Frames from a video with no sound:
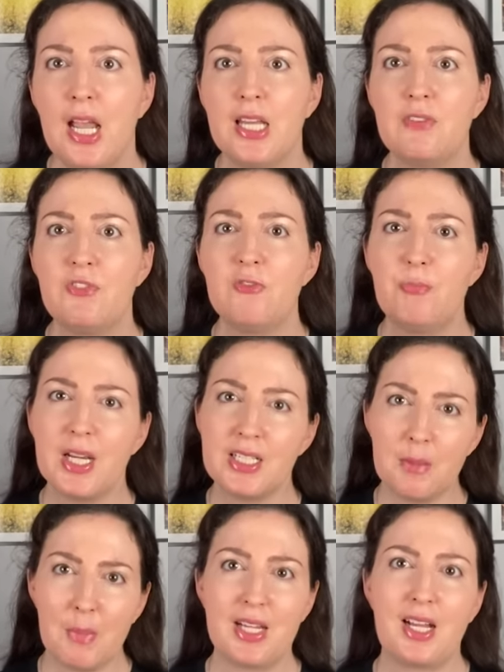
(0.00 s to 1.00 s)
And if you
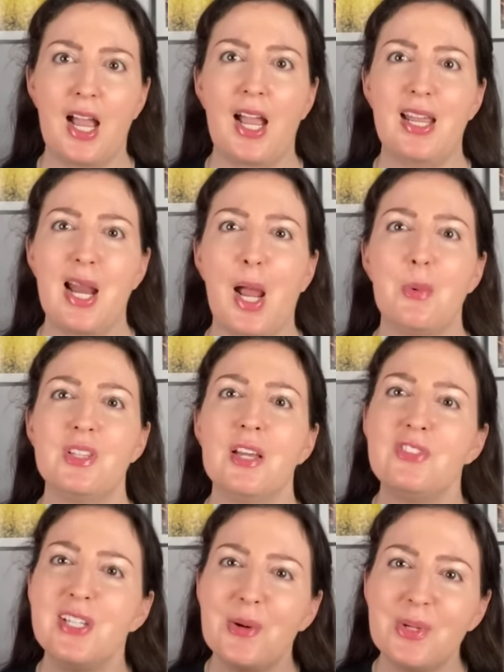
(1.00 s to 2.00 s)
picked up my guide, I would
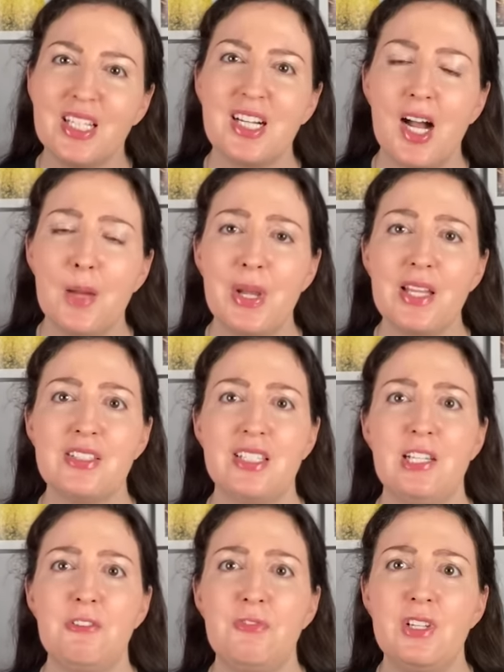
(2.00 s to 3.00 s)
love to know in the comments
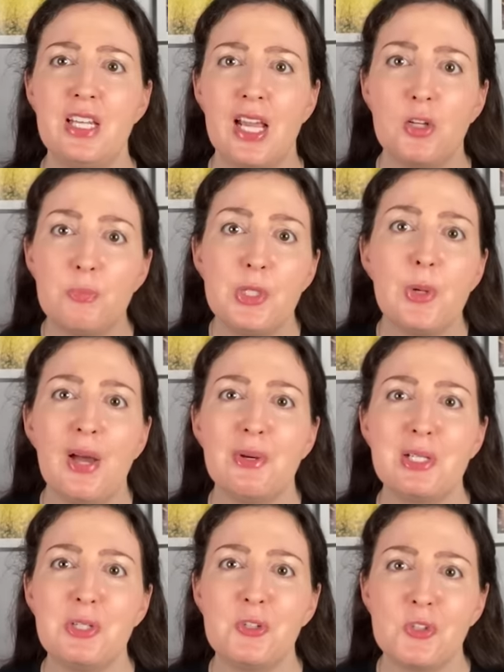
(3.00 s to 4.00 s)
if it helped you
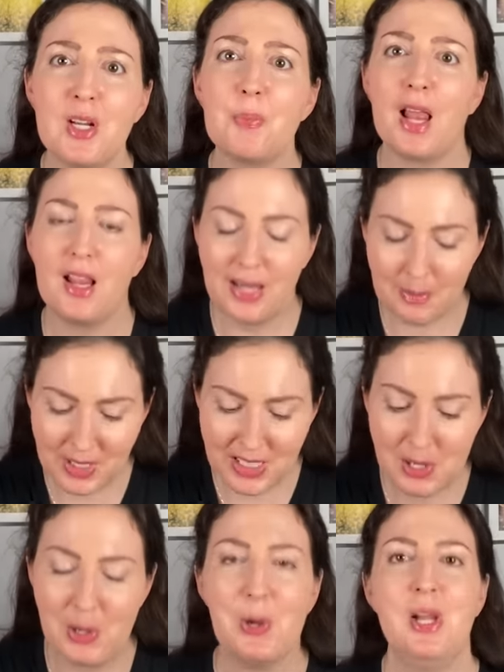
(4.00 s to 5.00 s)
out on your trip. Let me
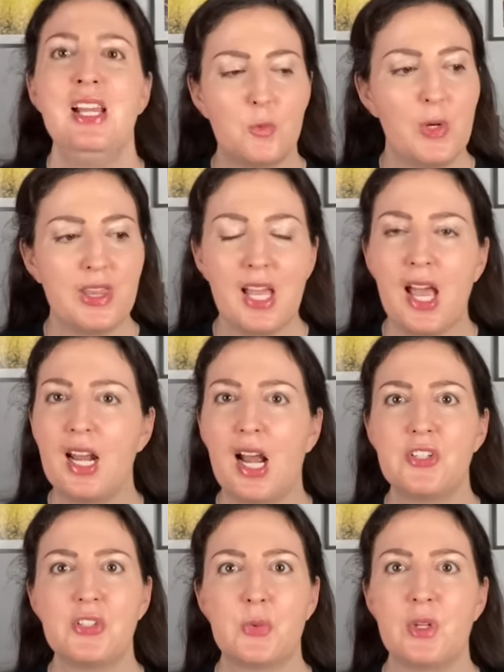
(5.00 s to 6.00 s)
know. With that,
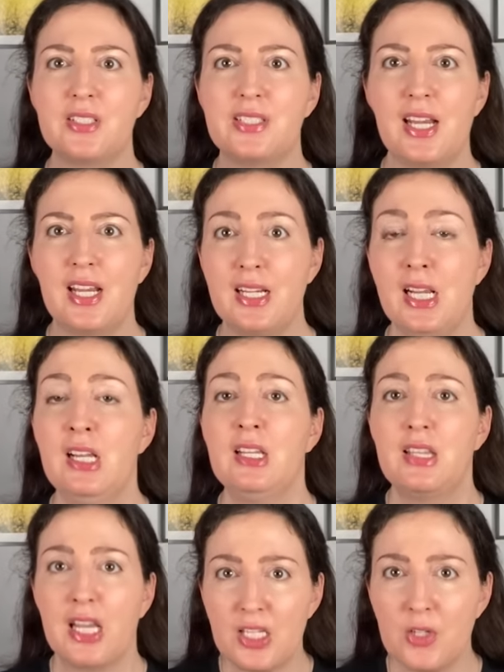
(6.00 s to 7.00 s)
I just want to say
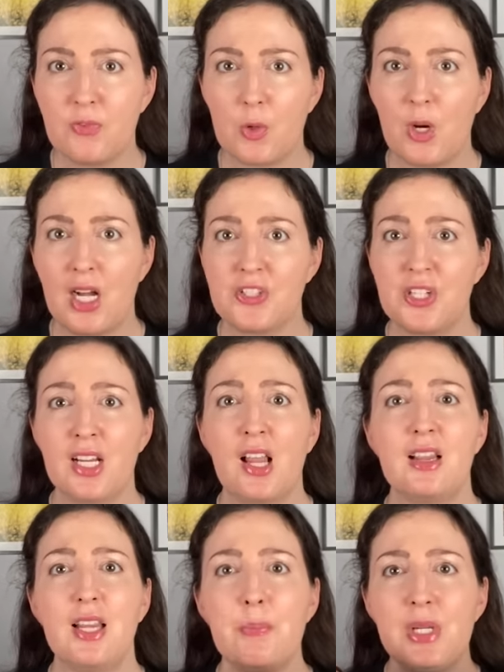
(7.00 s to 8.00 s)
thank you for watching.
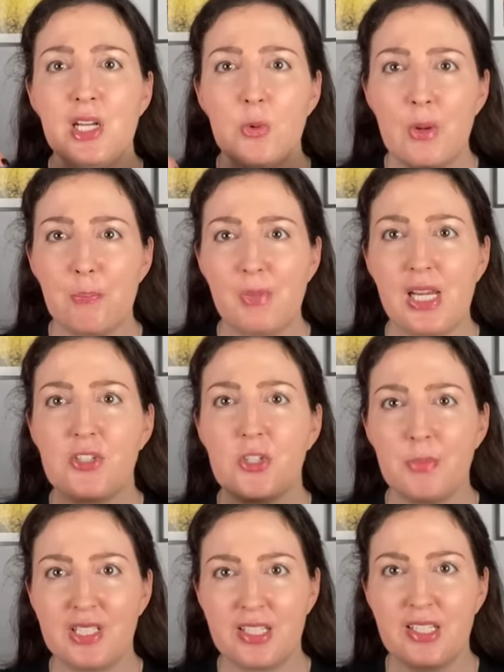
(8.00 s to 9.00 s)
Let me know what
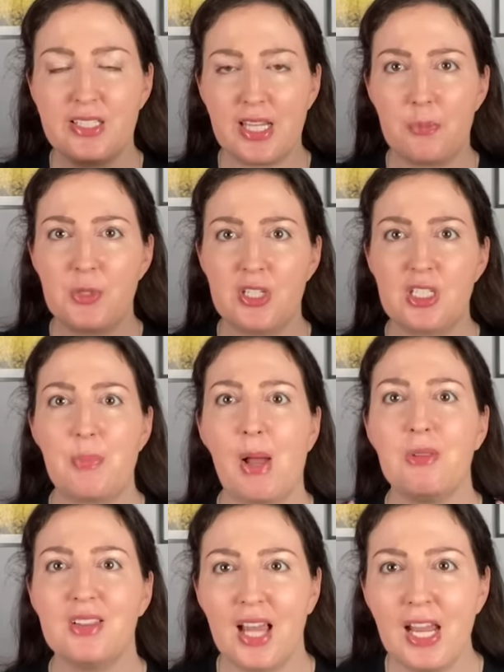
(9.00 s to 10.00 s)
major misconceptions
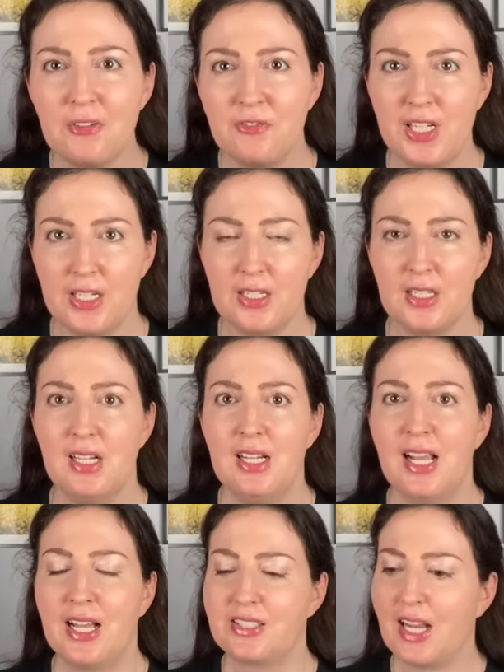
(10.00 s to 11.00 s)
about life here
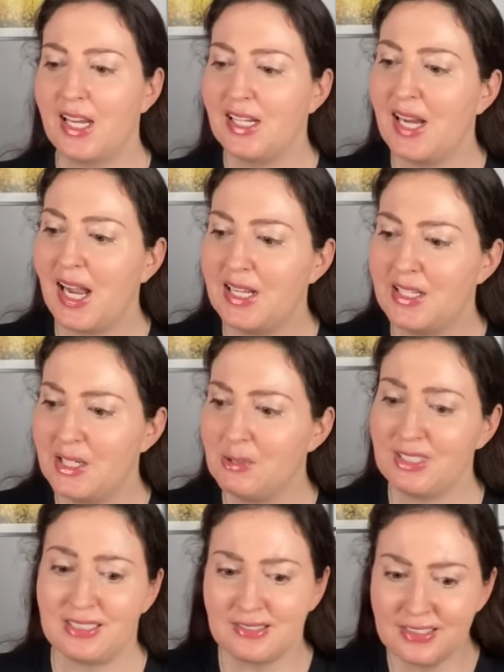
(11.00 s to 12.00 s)
has kind of gotten
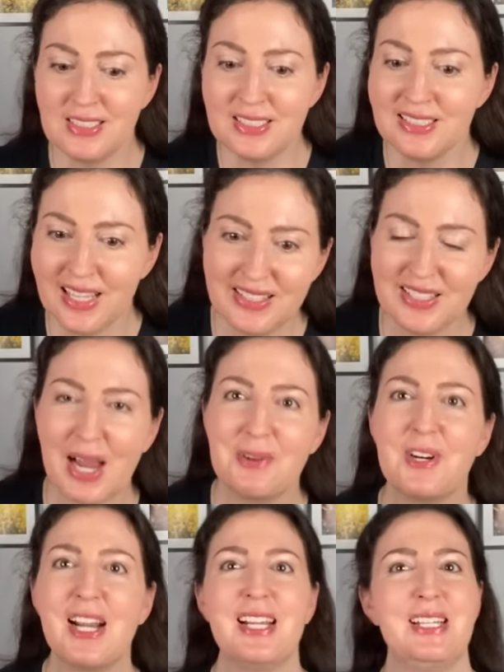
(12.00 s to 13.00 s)
you like, oh, that's
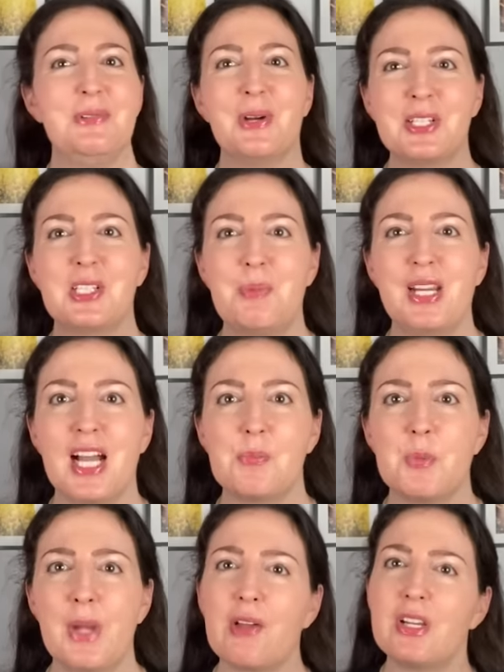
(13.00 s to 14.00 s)
not right, and you want to speak
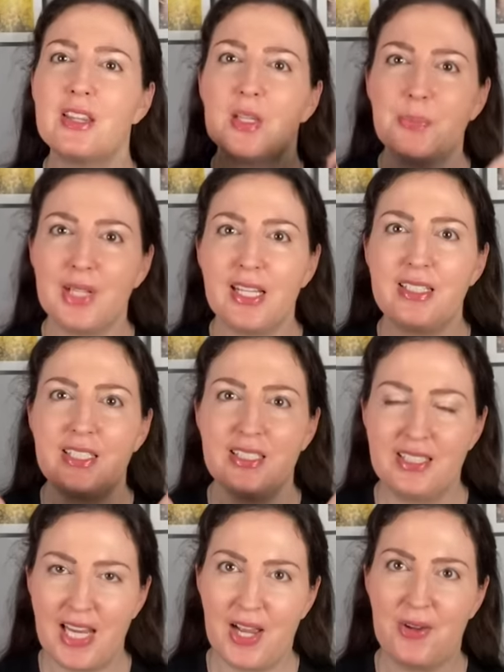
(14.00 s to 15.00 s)
up about it. The place
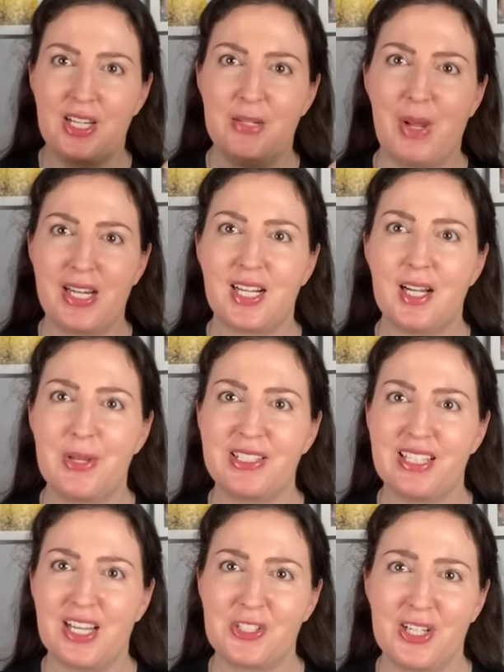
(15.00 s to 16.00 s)
is down in my
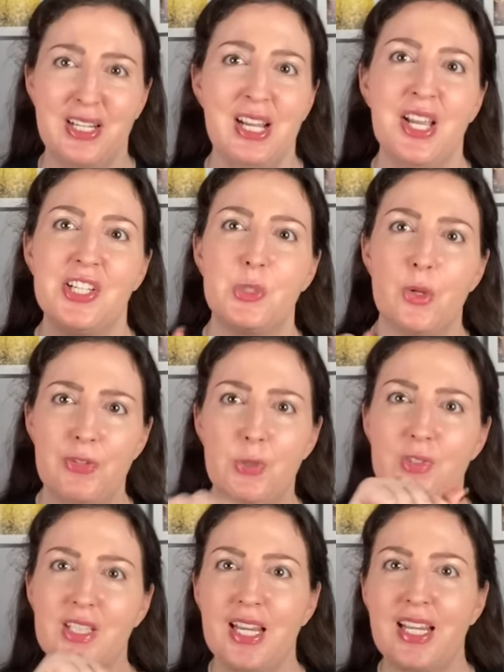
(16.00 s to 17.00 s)
comment section. So if
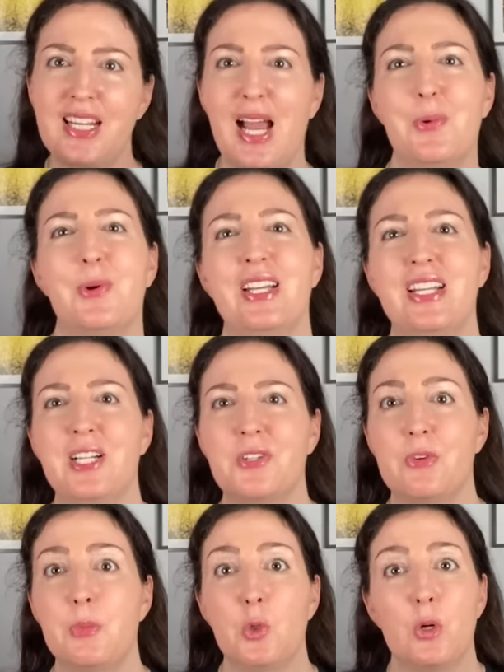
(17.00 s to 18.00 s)
you relate, I want to
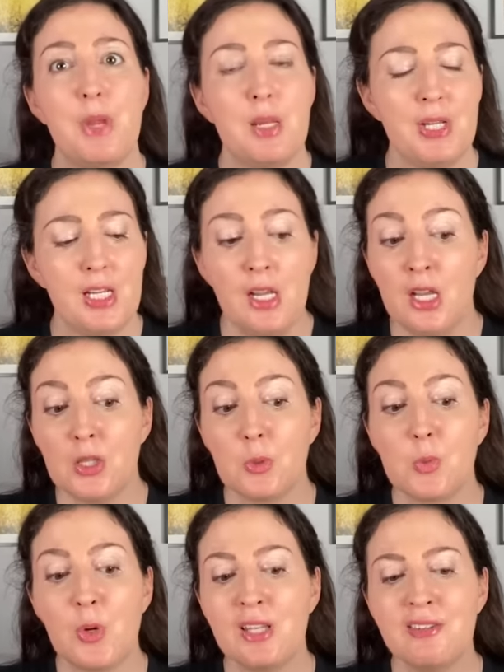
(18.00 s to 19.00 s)
hear from you. Or maybe
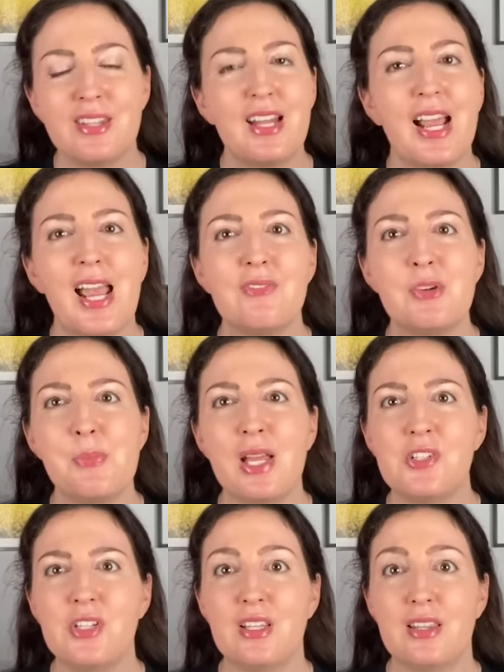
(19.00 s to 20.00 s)
there are ones that I haven't
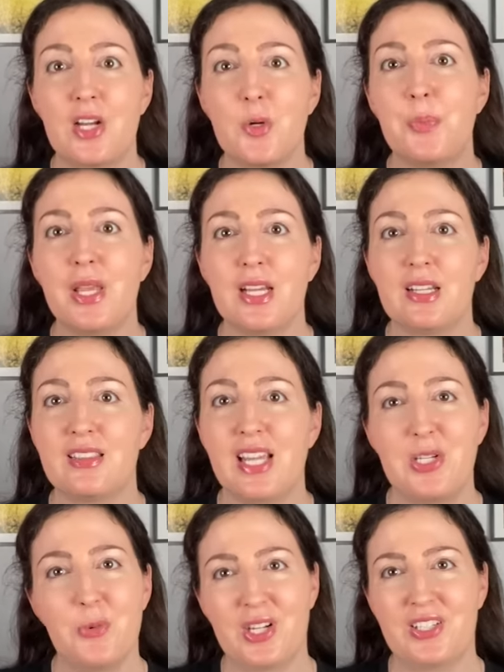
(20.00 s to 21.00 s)
mentioned that are big
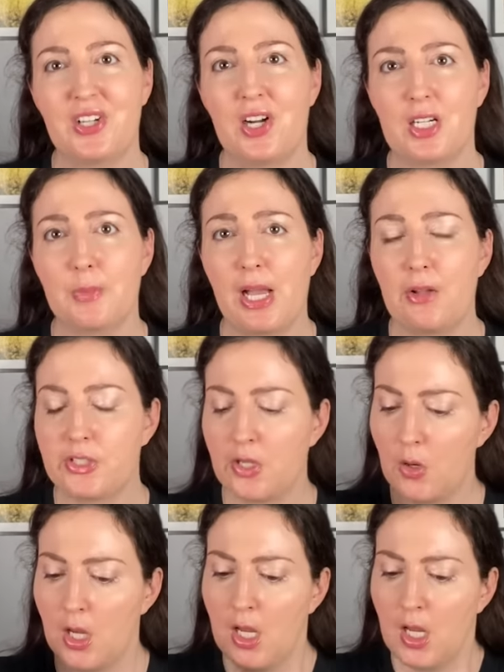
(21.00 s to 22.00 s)
that you want to talk about.
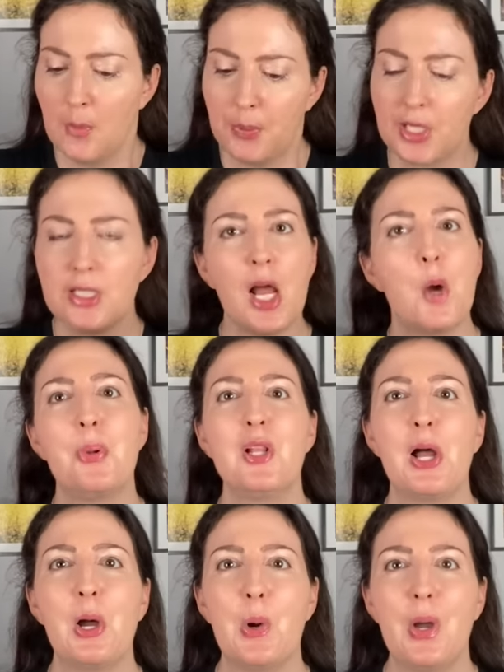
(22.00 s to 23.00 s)
So put it down
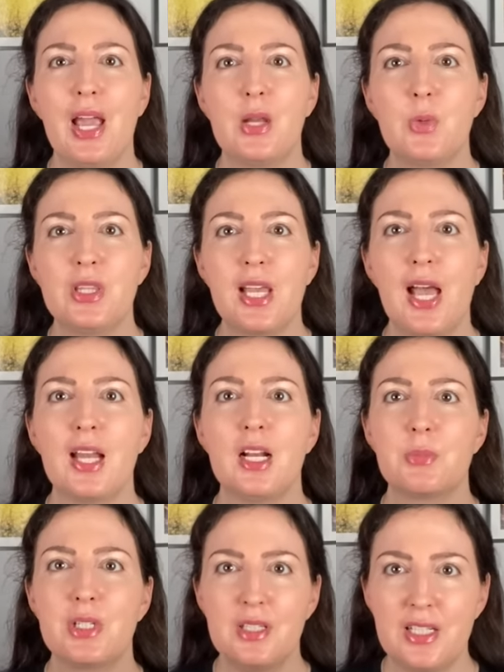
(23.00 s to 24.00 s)
below. And with that,
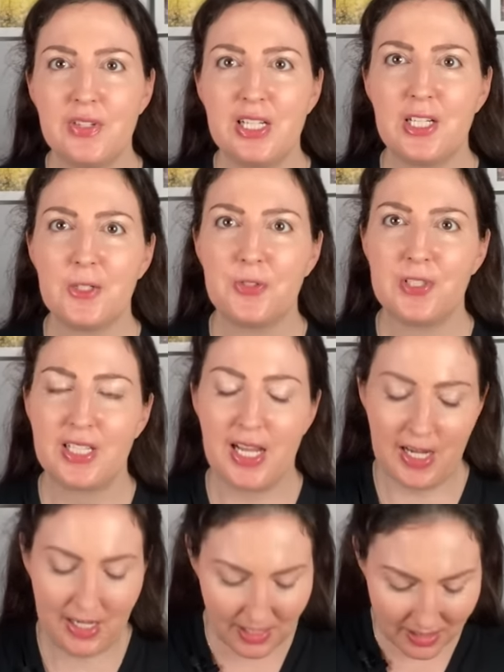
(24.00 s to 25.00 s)
I'm going to leave it here for
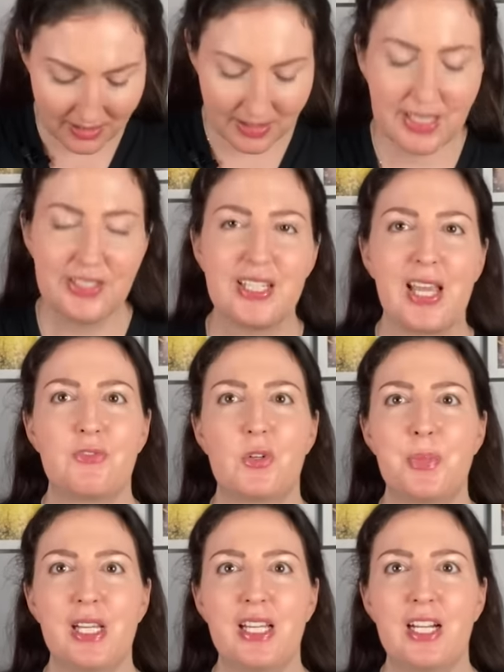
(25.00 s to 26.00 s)
today. Thanks again
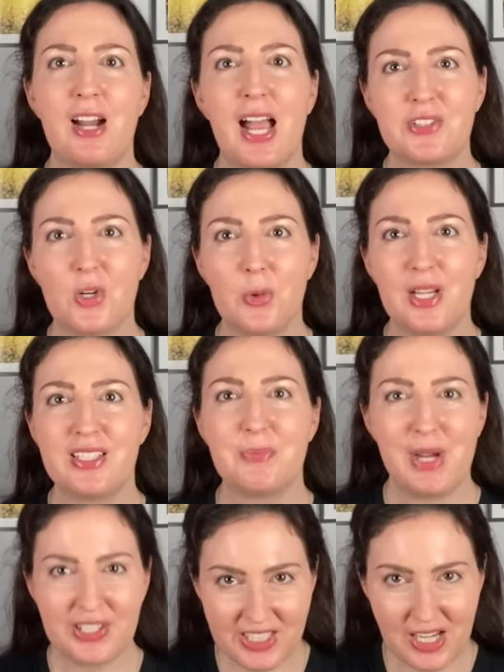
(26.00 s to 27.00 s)
for being here. As
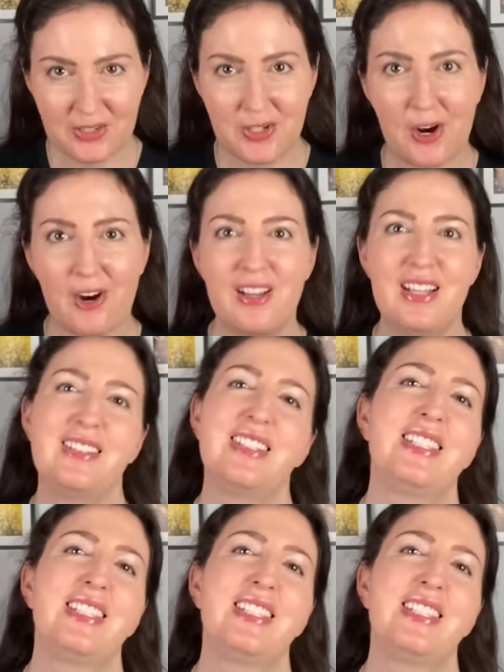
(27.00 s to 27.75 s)
always, merci encore and